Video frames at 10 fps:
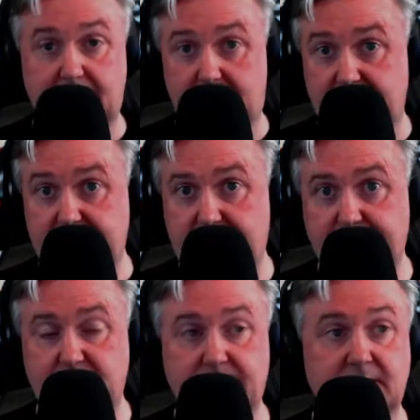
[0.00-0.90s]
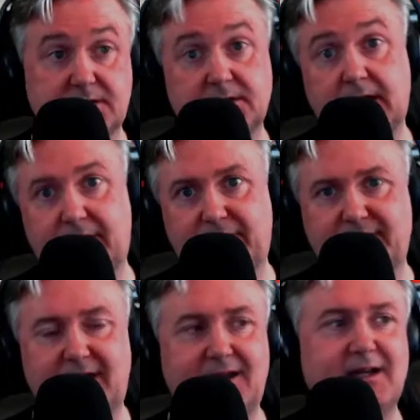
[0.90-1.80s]
reception, because not every
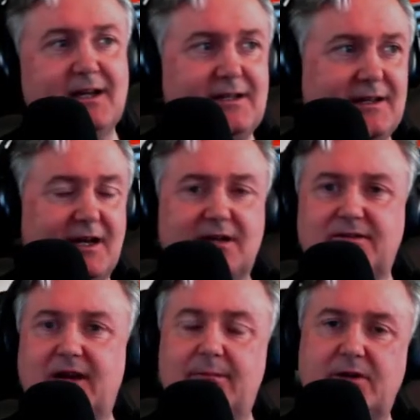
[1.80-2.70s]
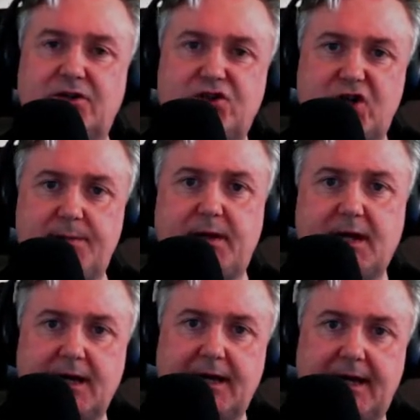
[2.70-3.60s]
day you get a celebrity sheep
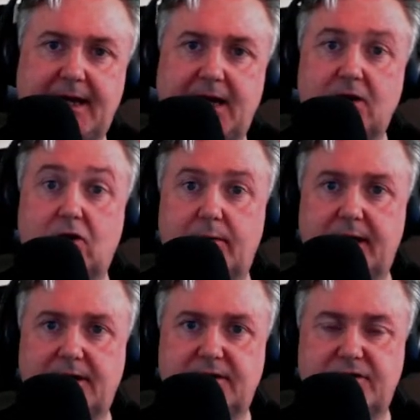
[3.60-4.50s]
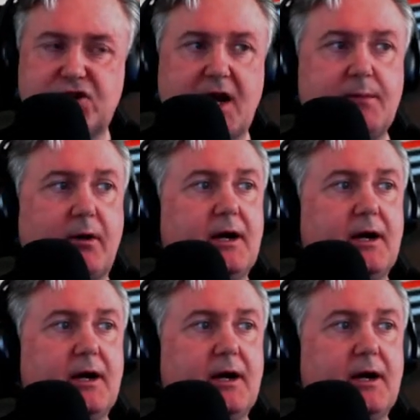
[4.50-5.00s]
coming into the chamber.